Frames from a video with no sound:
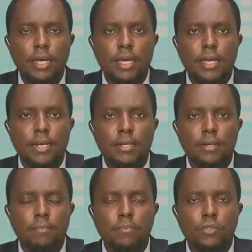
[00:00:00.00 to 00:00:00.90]

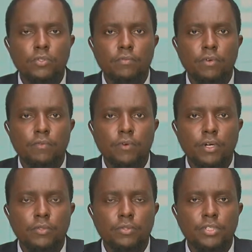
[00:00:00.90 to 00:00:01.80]
and most of our focus